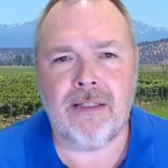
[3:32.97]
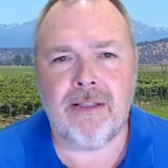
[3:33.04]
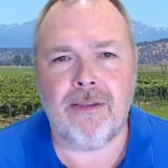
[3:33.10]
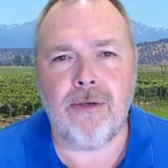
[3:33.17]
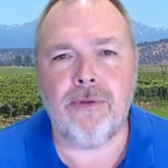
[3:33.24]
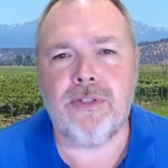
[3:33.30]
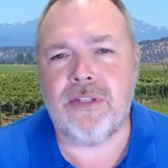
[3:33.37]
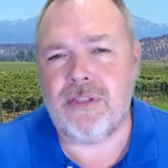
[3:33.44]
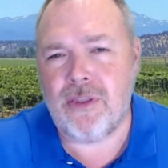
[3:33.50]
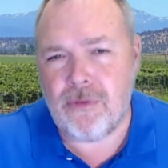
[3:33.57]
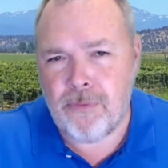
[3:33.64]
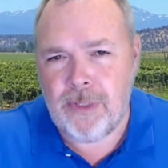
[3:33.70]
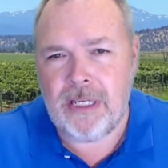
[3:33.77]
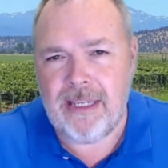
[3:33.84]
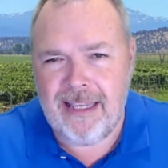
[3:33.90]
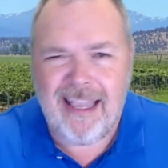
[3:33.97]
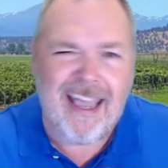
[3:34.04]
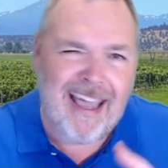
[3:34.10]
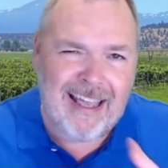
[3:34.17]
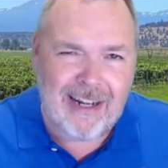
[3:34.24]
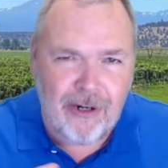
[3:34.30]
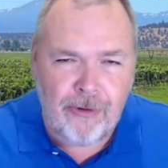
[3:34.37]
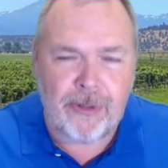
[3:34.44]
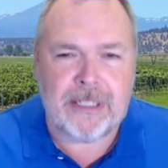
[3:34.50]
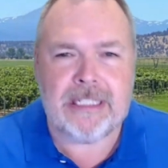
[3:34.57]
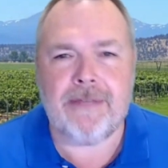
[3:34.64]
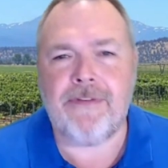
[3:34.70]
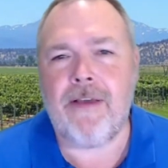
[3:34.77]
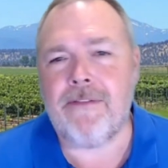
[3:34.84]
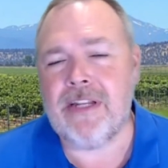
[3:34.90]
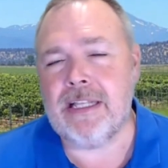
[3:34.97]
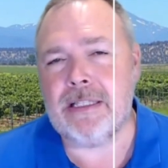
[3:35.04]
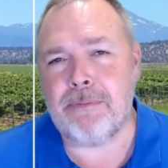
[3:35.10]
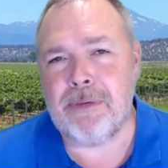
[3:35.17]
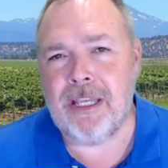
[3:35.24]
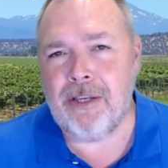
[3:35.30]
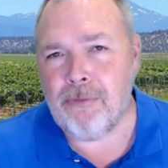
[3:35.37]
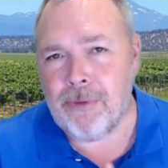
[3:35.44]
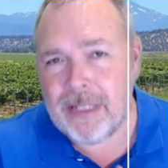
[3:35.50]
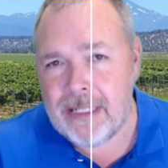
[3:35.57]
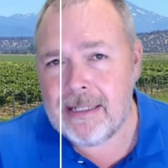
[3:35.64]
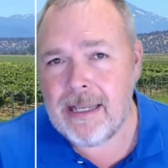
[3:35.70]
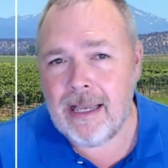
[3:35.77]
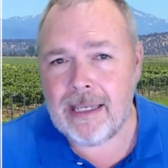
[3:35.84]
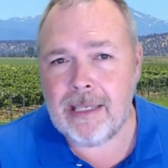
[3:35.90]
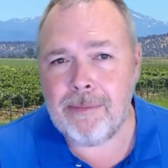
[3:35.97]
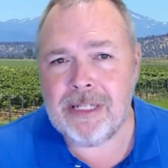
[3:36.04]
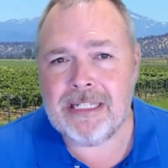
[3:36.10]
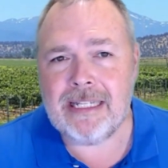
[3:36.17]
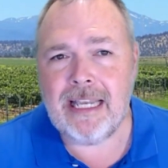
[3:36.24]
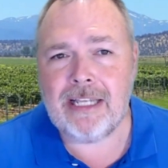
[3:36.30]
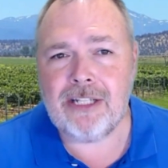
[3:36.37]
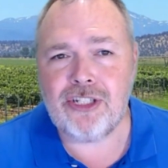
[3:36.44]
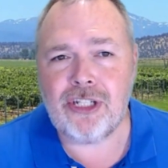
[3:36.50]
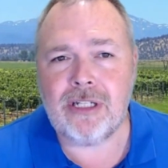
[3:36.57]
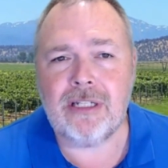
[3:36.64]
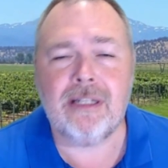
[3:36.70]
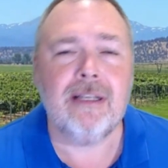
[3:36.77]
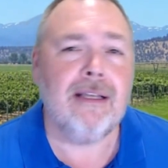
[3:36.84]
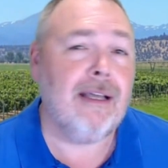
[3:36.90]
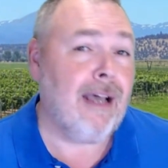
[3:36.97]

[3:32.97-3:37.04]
Those 3 categories of evidence being written documentation,